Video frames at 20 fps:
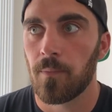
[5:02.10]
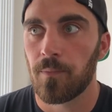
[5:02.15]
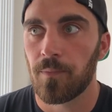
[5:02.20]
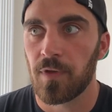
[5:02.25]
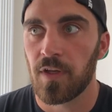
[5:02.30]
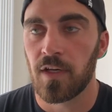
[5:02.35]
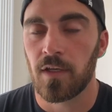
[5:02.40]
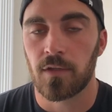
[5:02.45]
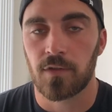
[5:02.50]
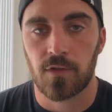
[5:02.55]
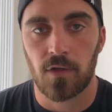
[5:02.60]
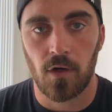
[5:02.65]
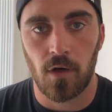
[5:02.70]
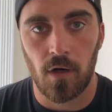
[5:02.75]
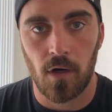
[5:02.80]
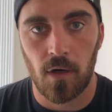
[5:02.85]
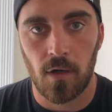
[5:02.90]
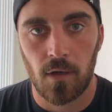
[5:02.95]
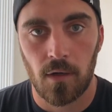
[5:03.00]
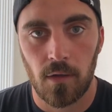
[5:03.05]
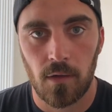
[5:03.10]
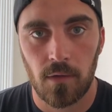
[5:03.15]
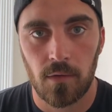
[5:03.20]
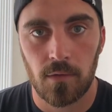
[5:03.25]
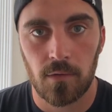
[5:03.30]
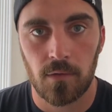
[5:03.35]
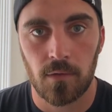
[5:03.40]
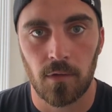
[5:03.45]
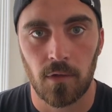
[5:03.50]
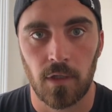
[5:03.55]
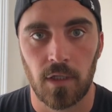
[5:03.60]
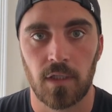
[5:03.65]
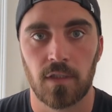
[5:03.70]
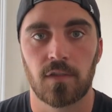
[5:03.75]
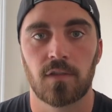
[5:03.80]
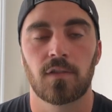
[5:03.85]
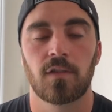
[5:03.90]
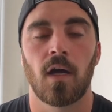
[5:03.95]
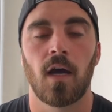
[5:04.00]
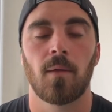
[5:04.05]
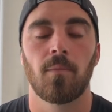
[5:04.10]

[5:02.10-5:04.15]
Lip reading: in his car or get stopped